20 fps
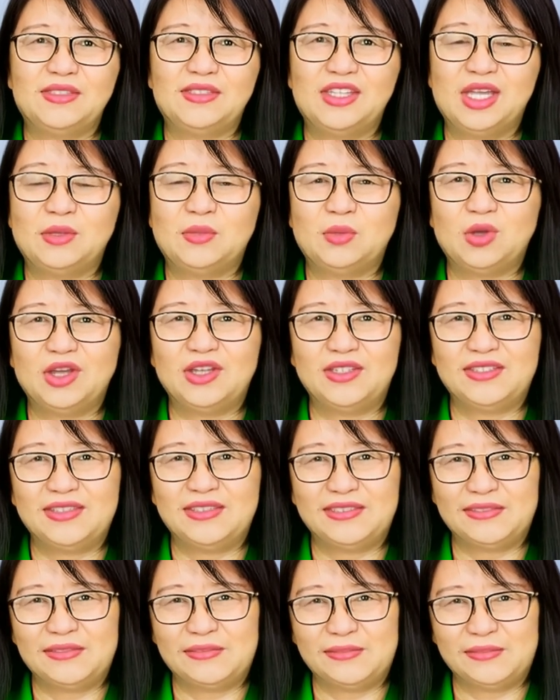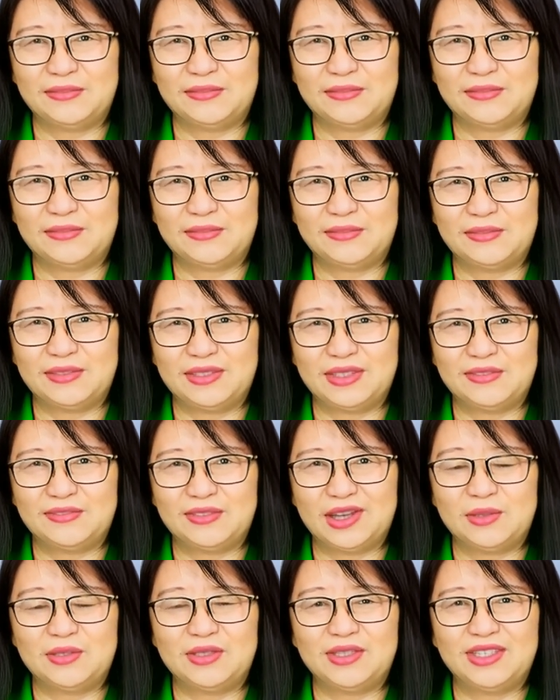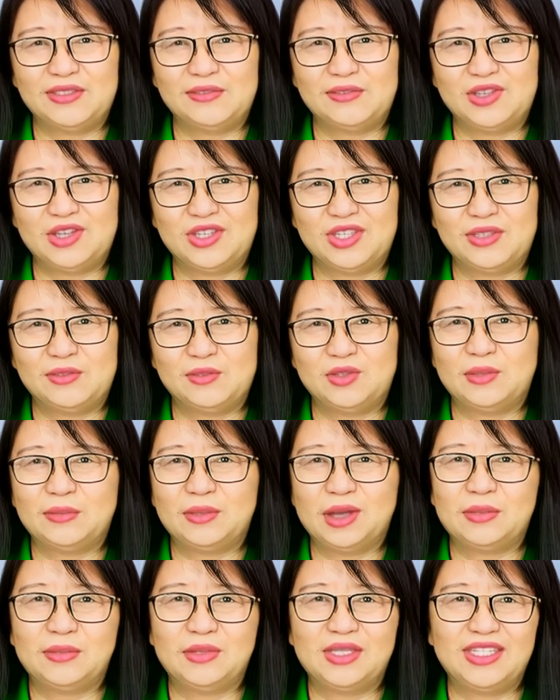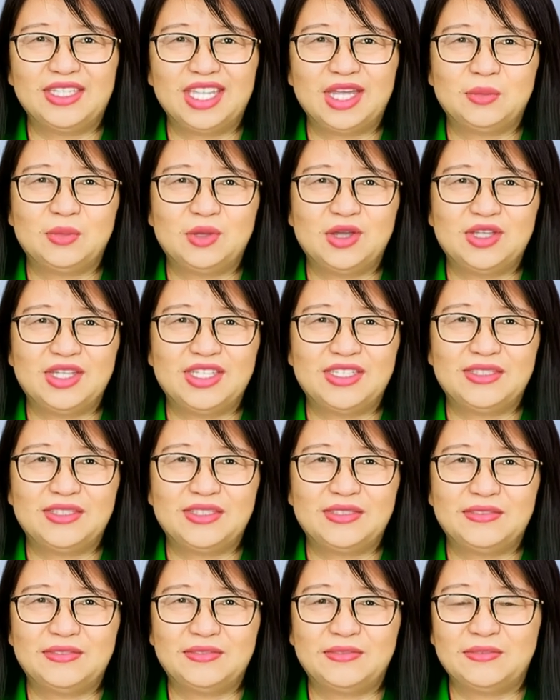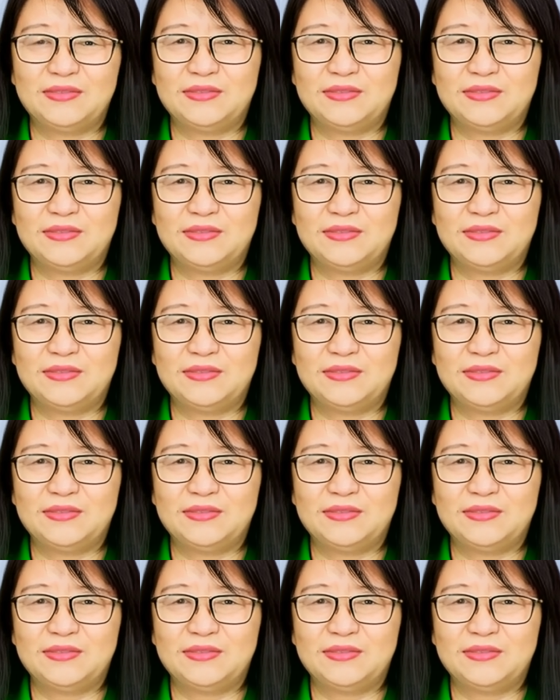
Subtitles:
Name one. Founded the first free public libraries.